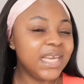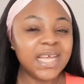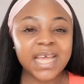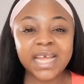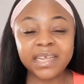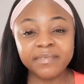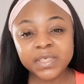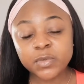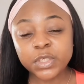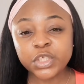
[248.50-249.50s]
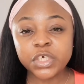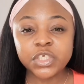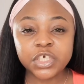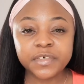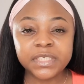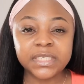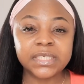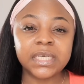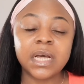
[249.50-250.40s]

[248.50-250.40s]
and if this was done during the day,